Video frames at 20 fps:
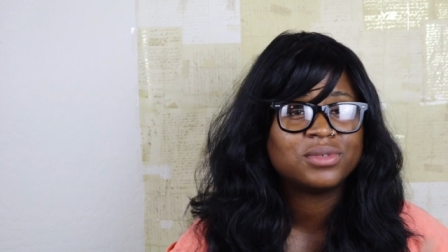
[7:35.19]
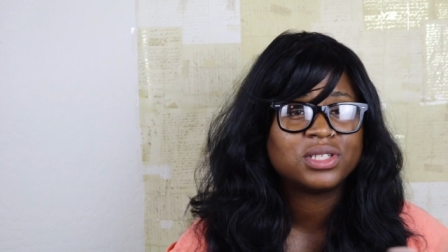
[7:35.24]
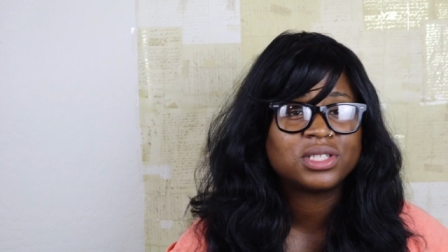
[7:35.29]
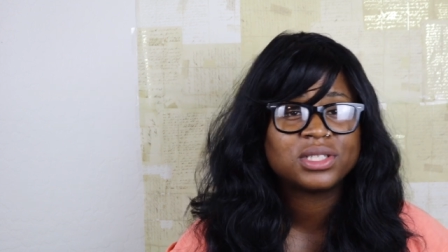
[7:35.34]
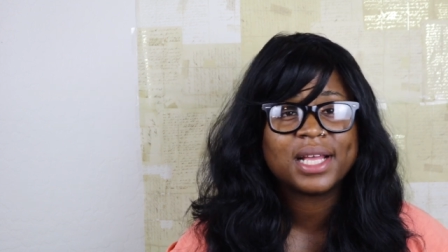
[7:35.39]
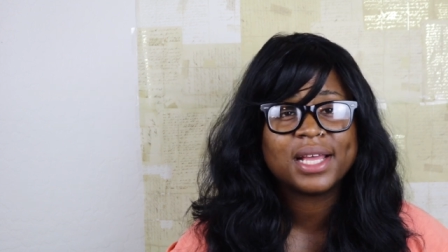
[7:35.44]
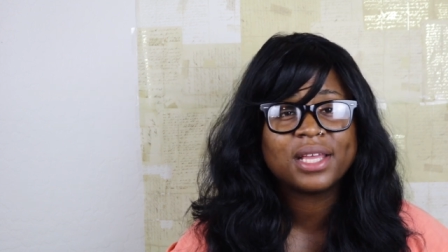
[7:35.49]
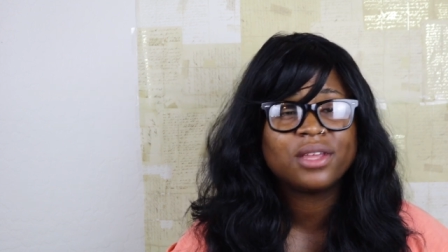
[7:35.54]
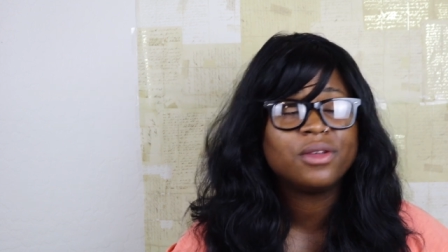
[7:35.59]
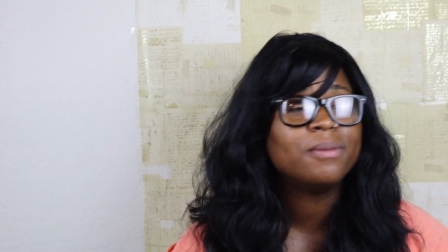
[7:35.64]

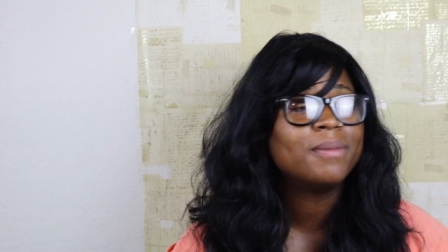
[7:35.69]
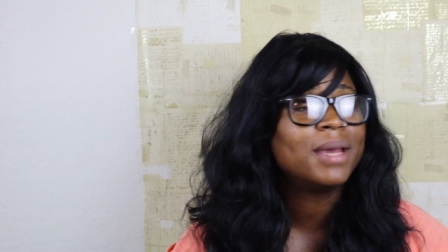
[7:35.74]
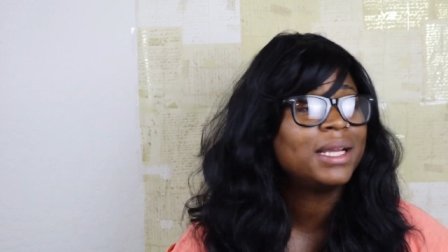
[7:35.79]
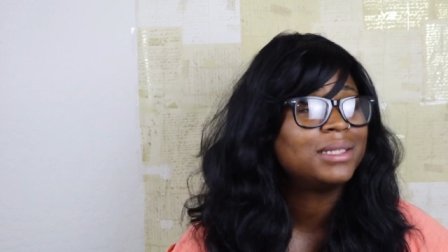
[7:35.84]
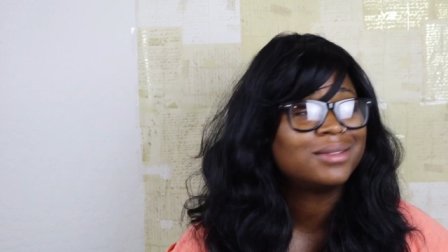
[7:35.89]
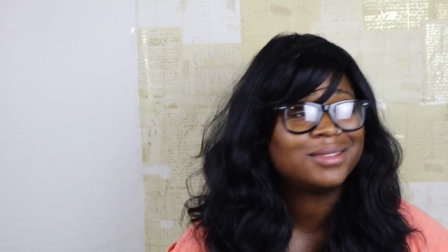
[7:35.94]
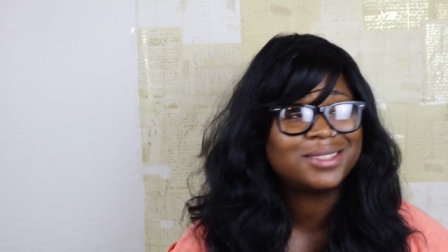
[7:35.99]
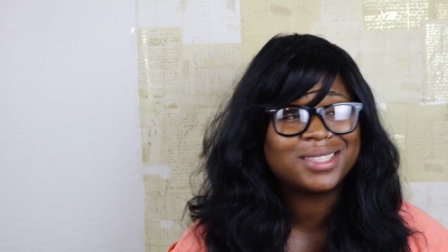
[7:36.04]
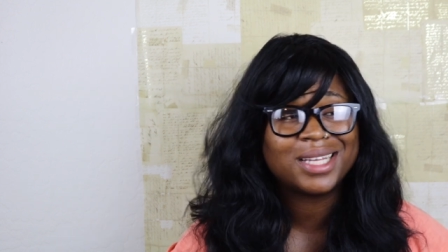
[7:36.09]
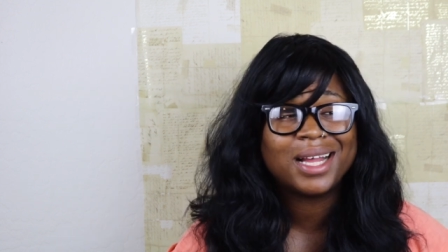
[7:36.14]
just like you
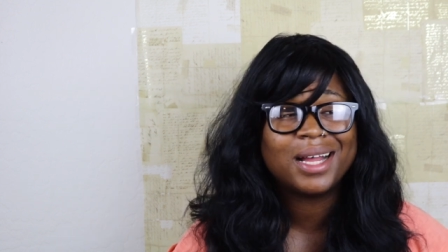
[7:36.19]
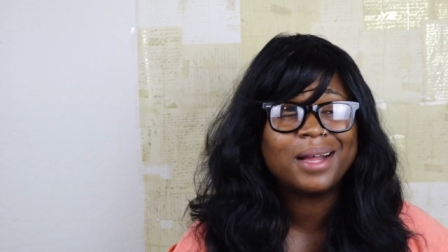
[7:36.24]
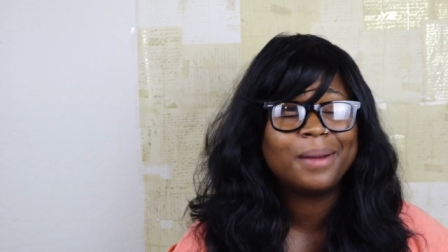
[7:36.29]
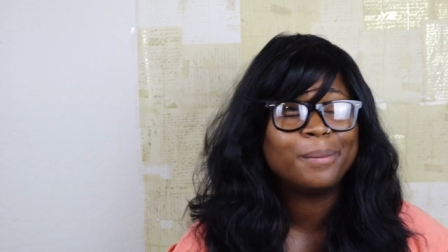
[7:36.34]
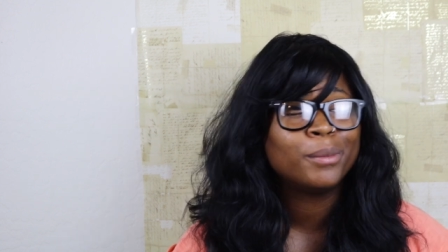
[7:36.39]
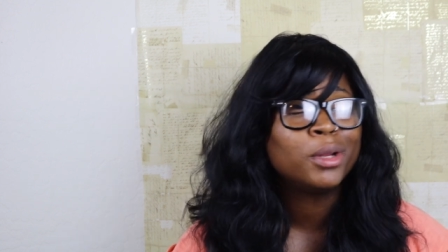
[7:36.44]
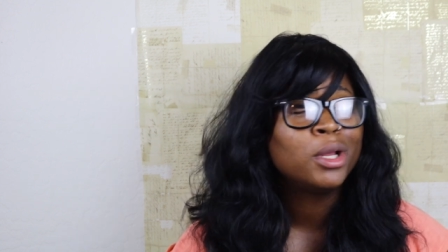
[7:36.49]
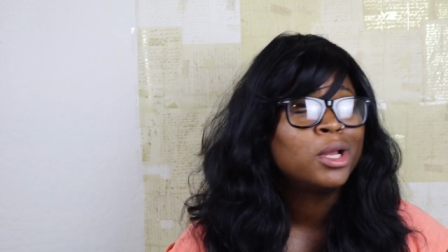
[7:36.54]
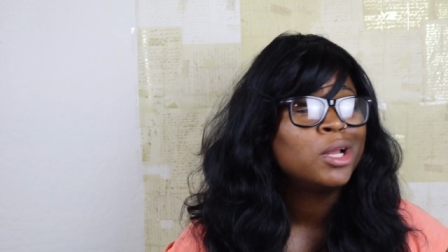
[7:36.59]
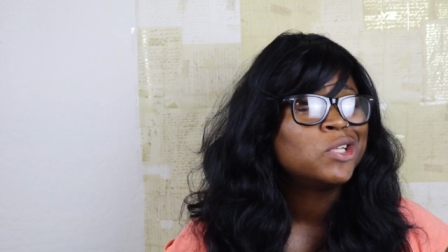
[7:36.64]
make the
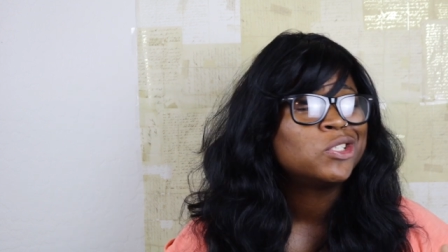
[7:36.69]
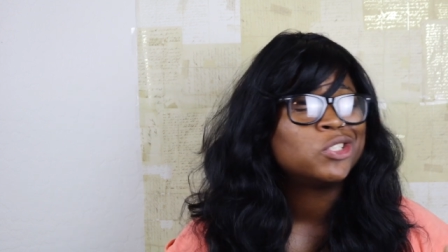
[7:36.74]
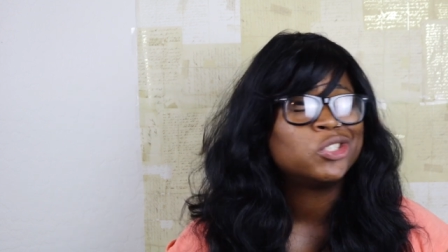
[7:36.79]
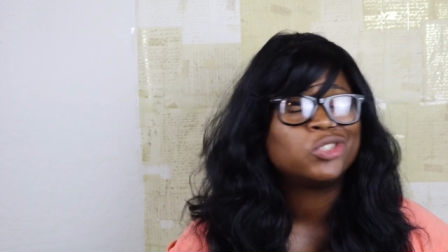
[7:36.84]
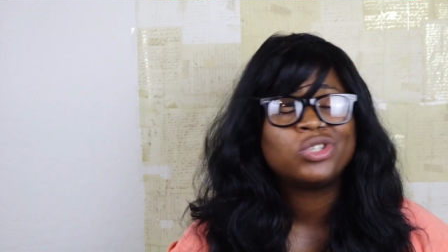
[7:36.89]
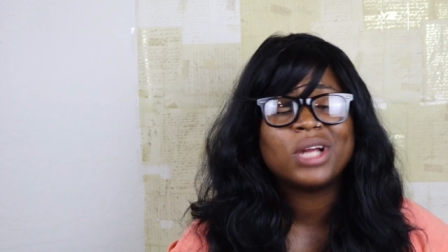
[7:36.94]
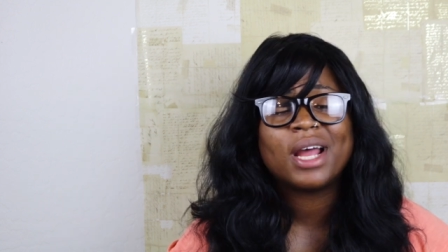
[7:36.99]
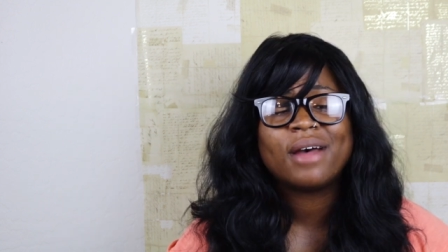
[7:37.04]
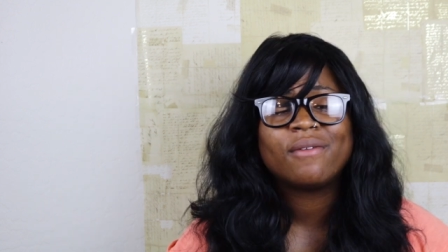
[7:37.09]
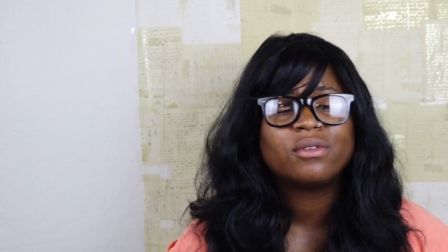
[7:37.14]
time to
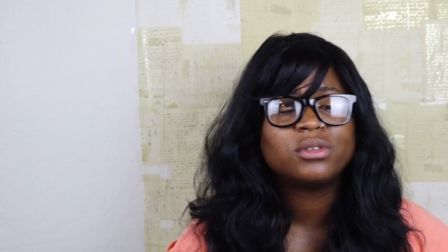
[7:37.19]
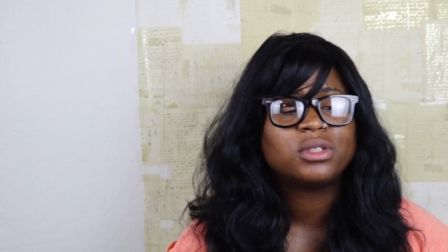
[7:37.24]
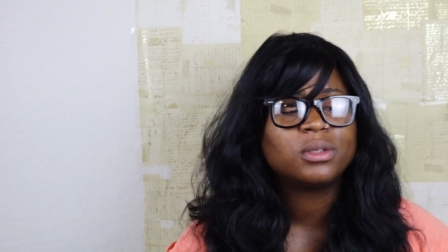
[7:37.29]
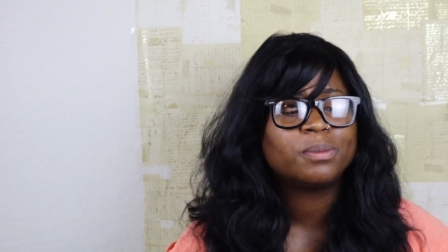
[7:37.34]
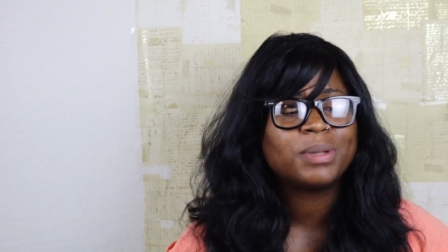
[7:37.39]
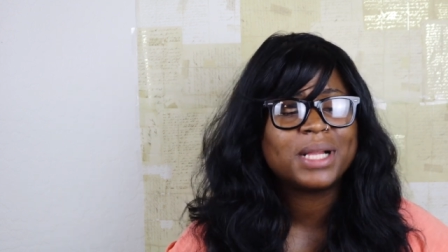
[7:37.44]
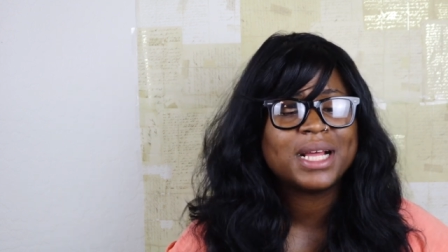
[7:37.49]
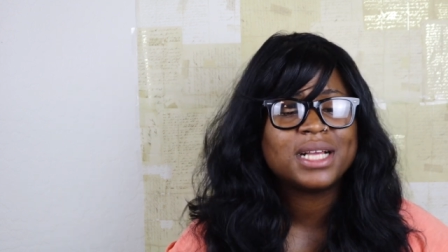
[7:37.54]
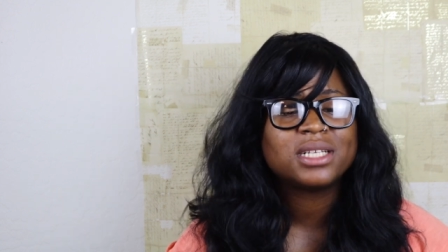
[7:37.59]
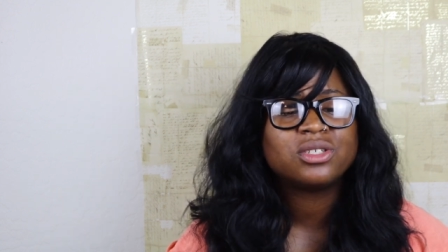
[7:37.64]
travel to
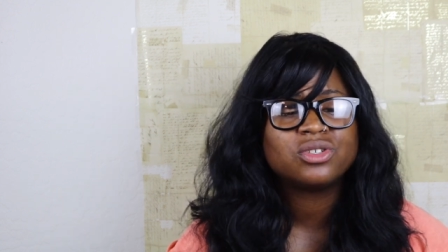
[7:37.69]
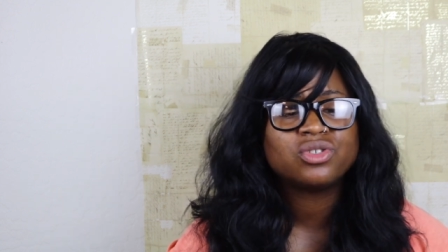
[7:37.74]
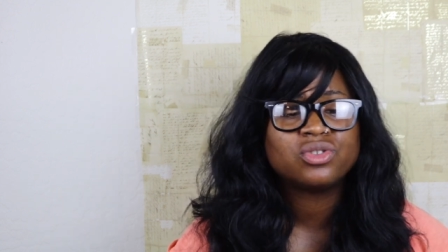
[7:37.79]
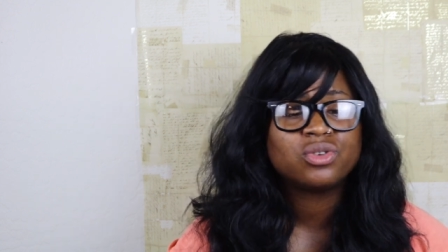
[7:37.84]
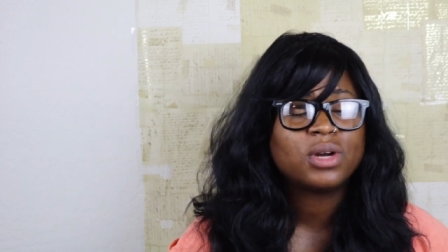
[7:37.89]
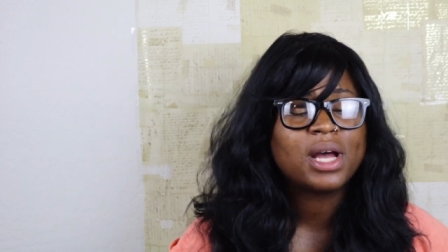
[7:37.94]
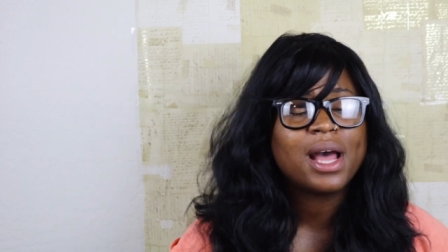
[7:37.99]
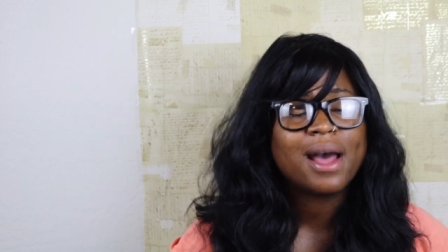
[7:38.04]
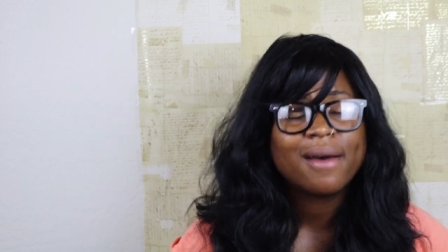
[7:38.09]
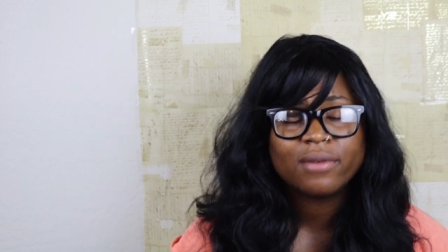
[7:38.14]
places you
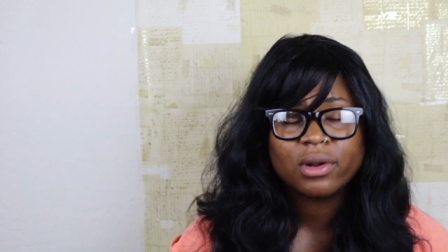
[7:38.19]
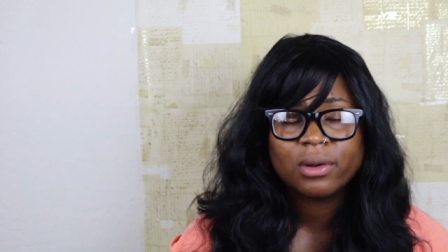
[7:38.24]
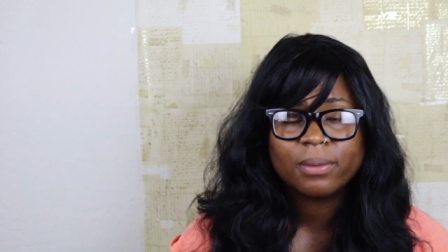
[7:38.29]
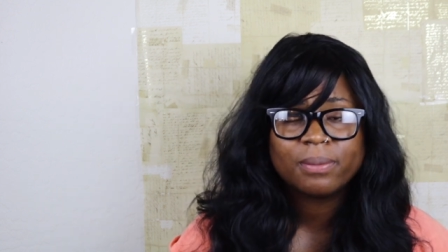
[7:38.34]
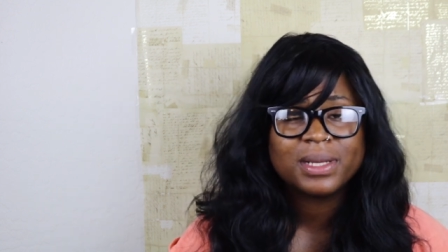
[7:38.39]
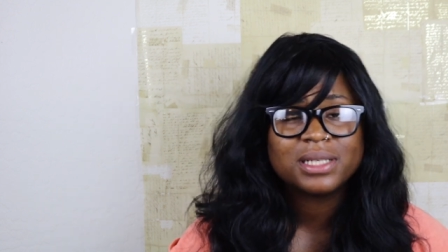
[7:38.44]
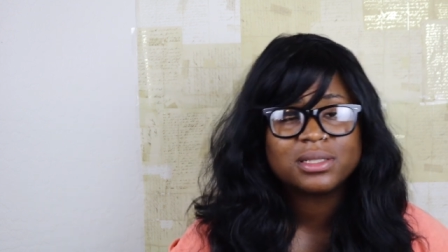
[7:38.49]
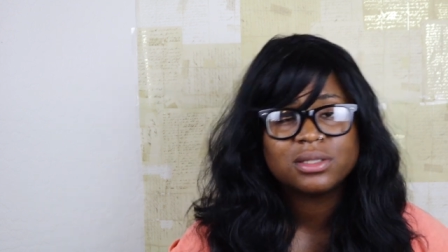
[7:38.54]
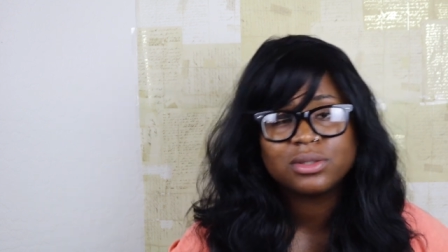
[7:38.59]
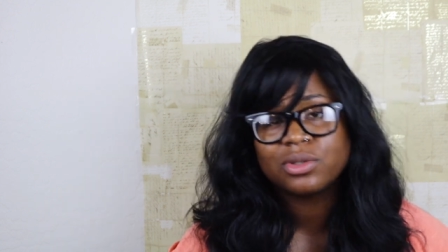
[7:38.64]
don't have no
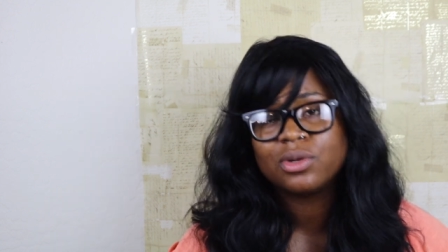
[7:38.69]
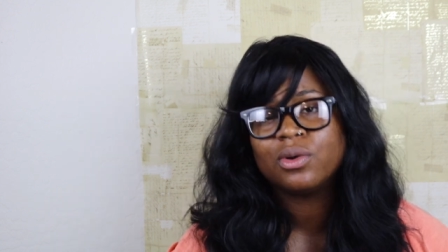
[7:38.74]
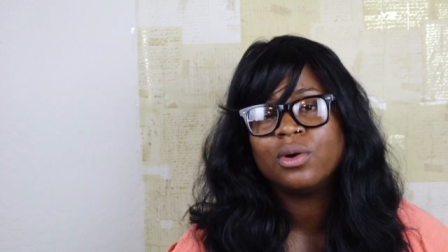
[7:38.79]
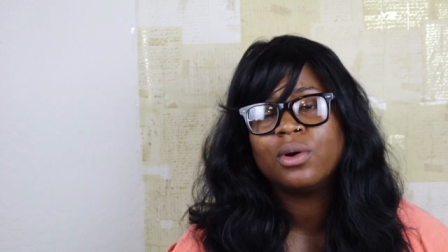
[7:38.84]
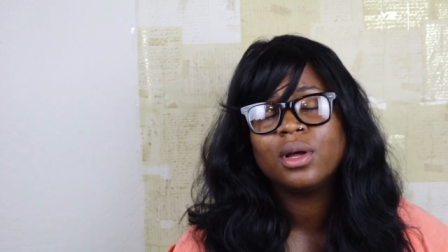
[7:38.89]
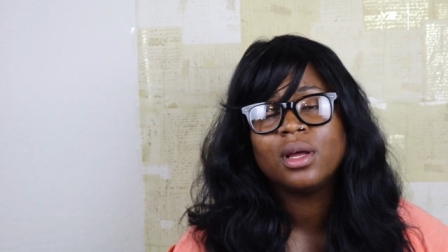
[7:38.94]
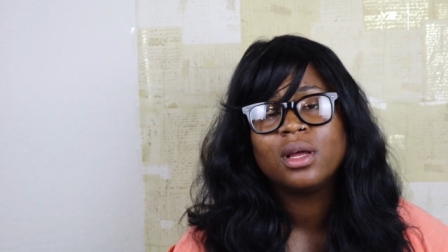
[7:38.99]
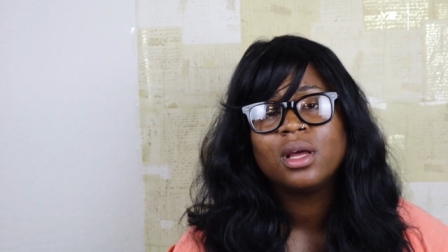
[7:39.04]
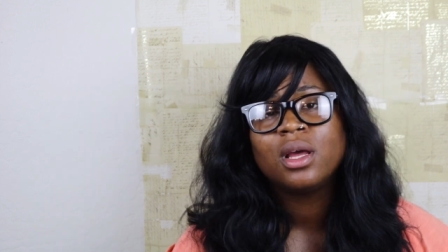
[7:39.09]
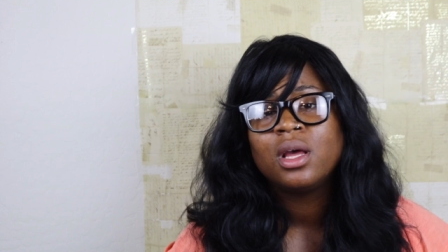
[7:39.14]
business
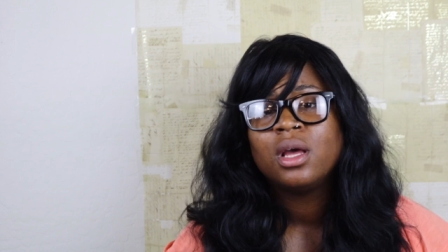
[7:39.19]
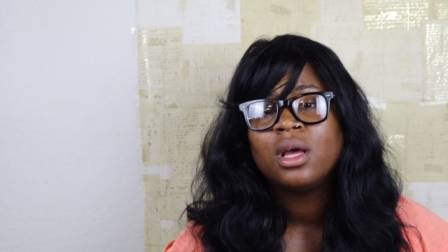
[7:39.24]
going.